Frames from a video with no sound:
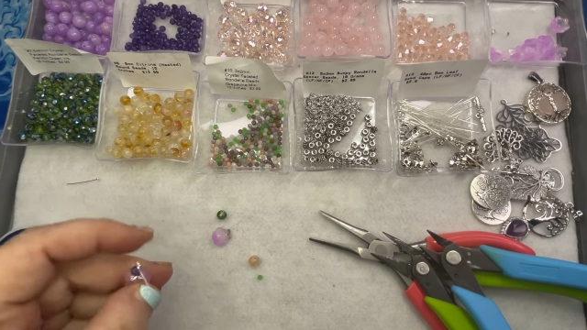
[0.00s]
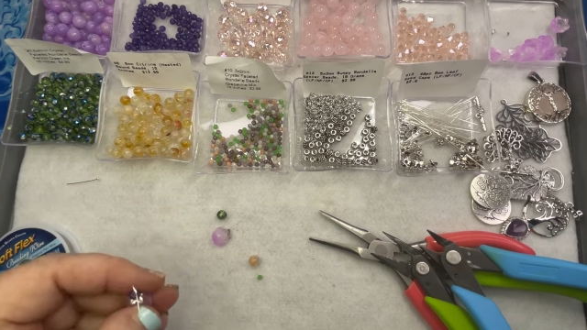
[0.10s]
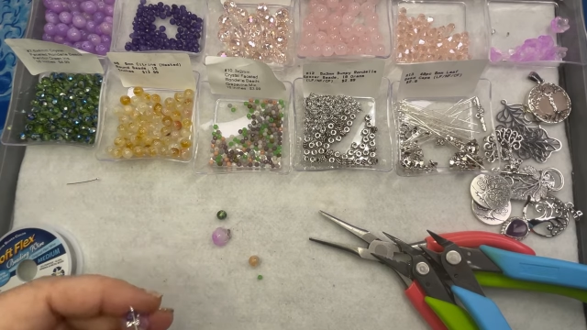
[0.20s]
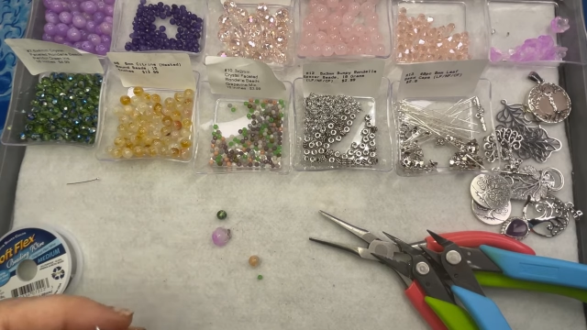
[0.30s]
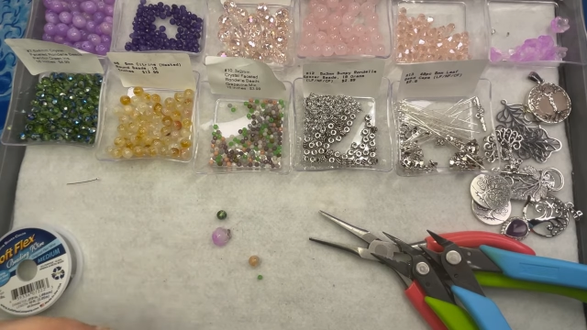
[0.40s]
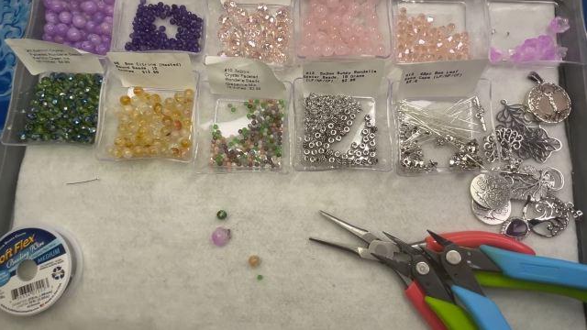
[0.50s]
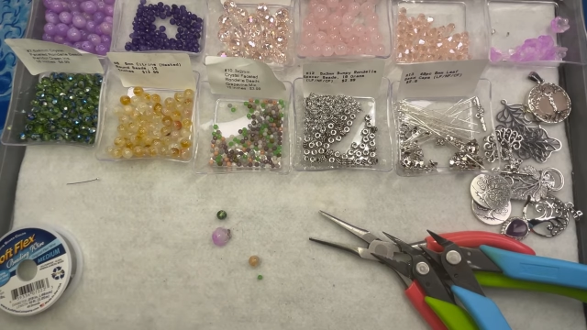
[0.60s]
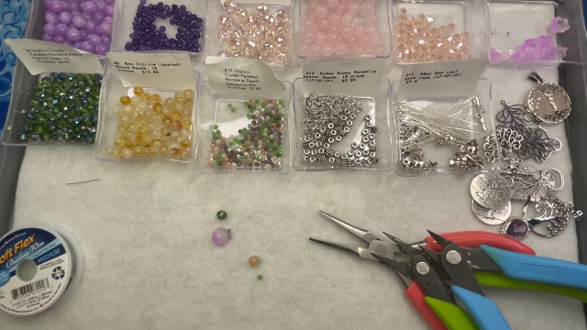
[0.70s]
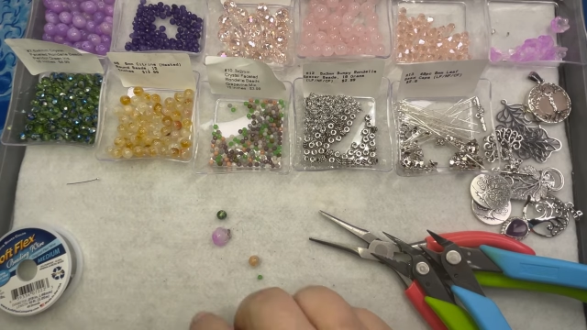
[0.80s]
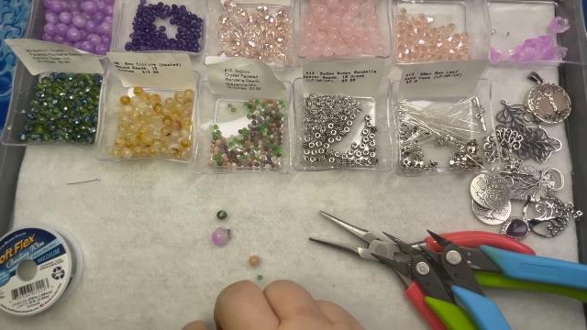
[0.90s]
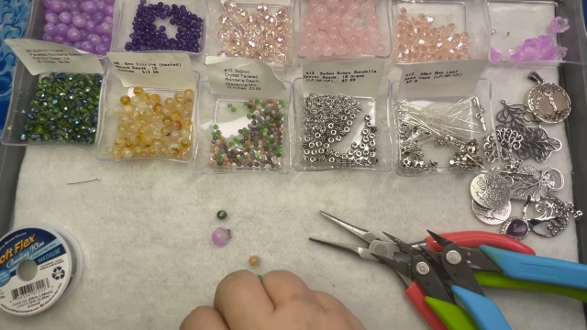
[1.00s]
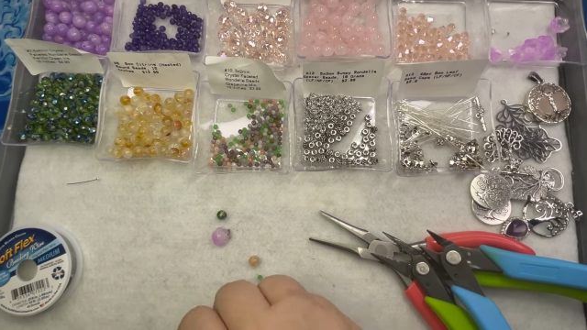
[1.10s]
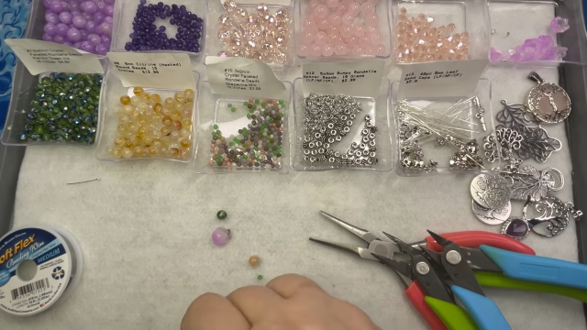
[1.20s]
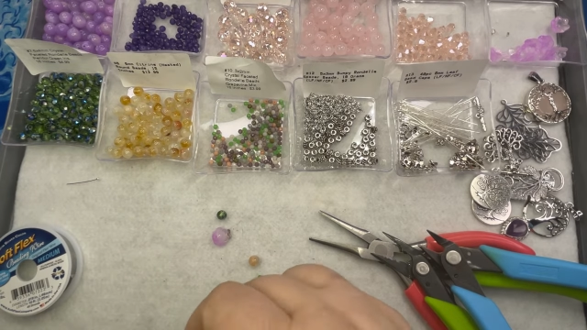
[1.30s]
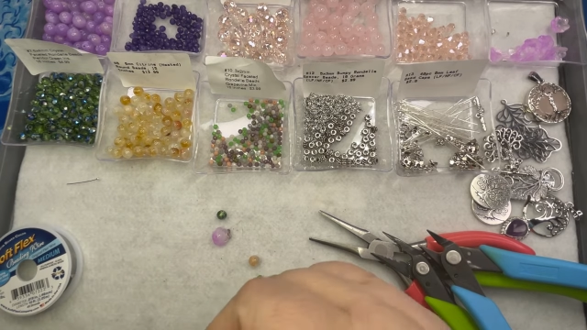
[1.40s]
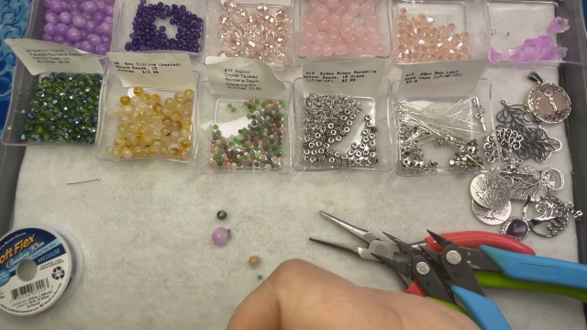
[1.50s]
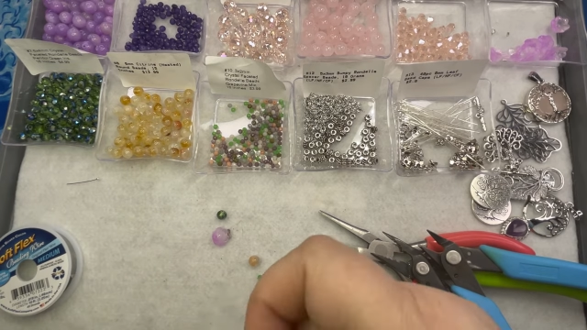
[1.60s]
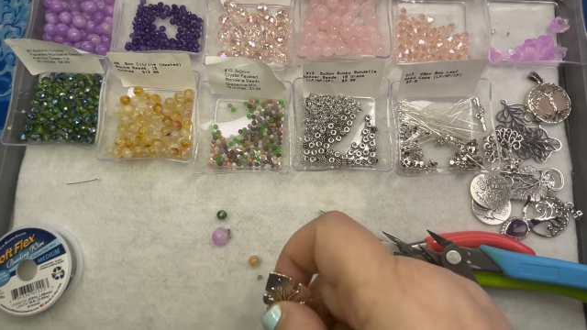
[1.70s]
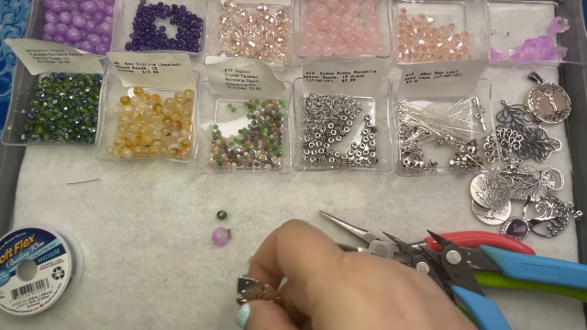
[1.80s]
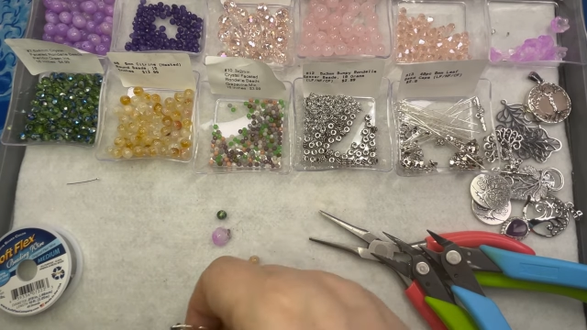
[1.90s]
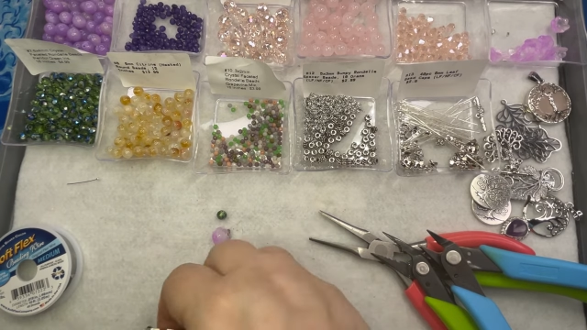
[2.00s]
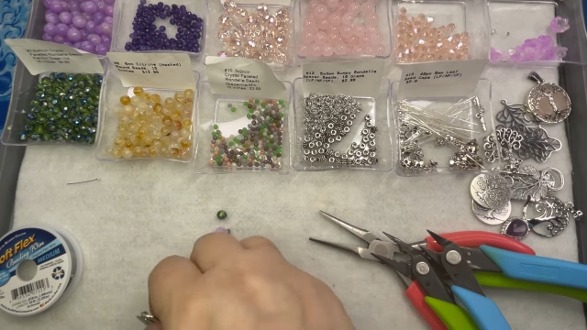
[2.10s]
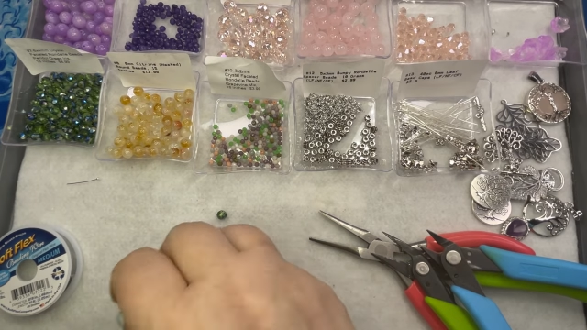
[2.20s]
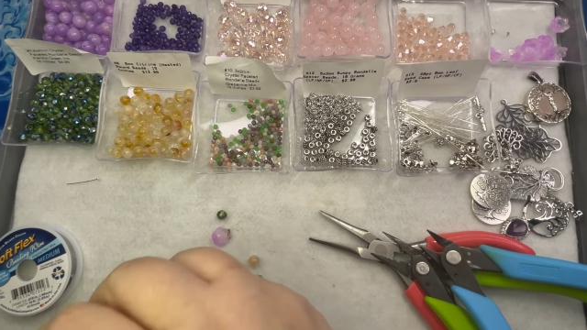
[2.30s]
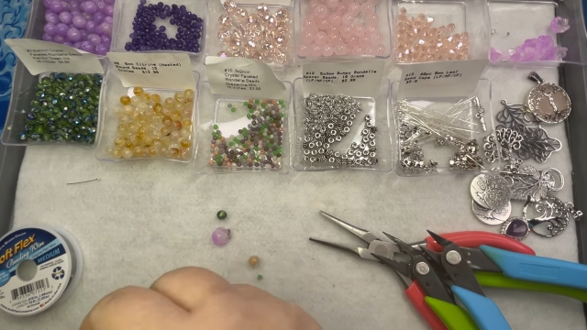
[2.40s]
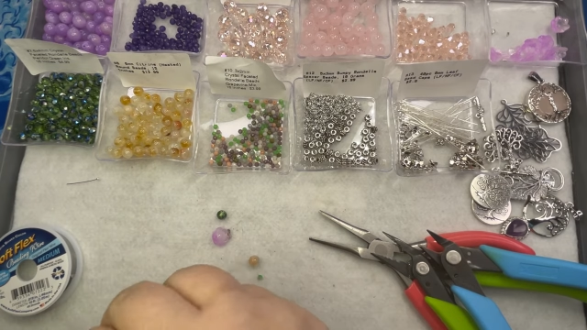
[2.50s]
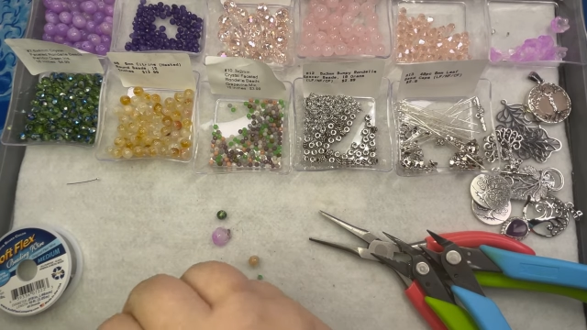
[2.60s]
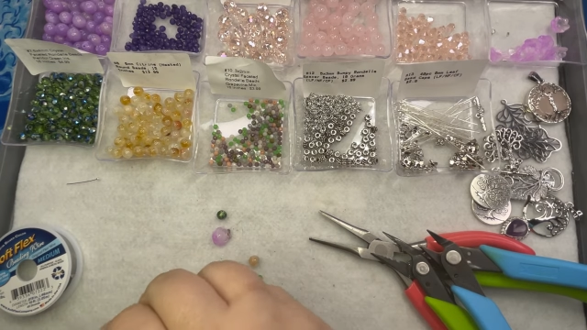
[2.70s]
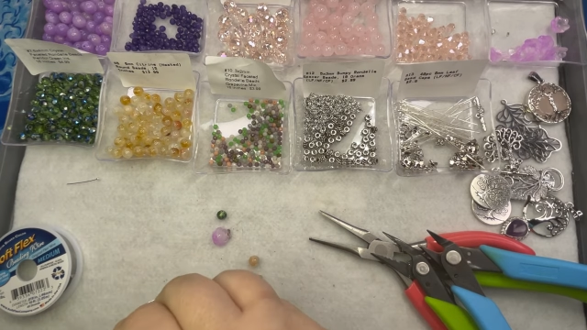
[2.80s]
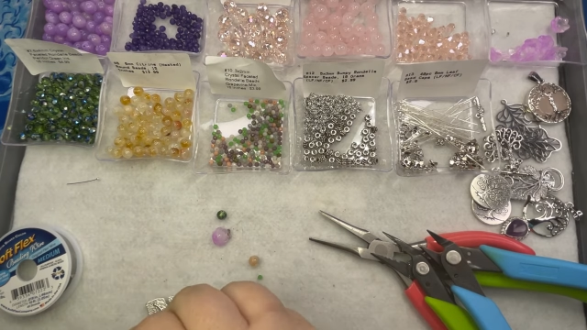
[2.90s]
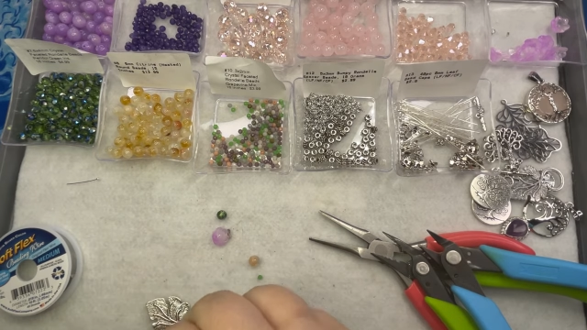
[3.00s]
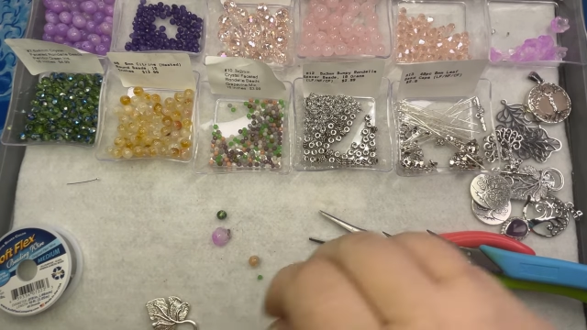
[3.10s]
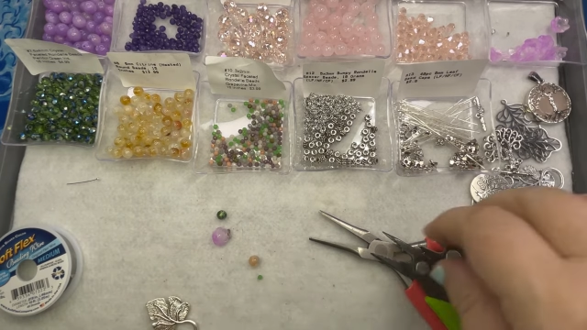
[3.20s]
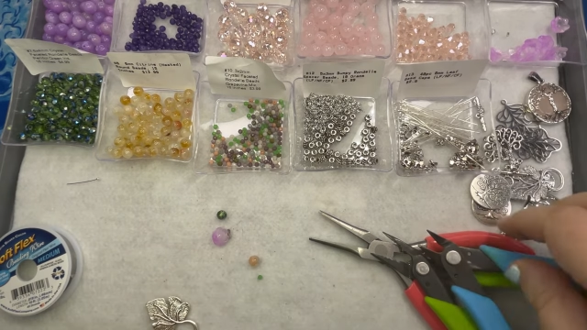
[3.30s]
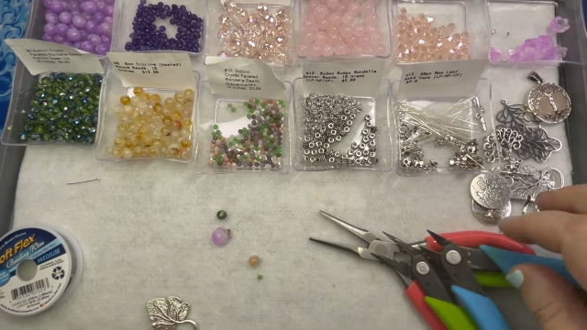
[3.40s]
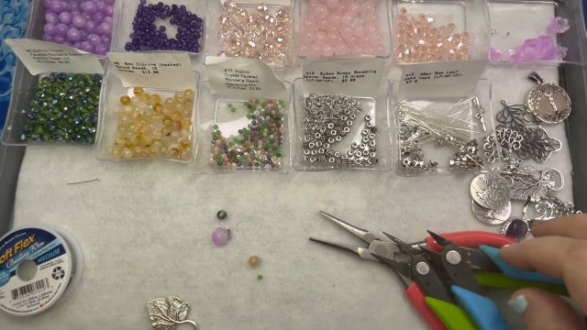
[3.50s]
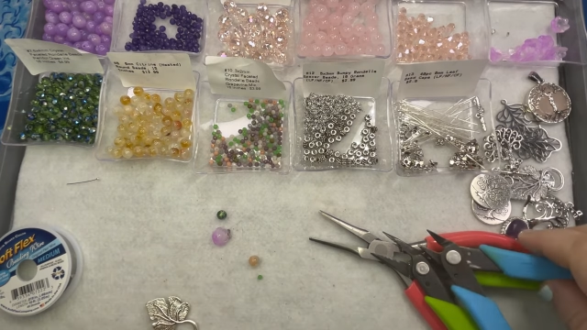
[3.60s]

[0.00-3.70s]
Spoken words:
[unreadable: no face in view]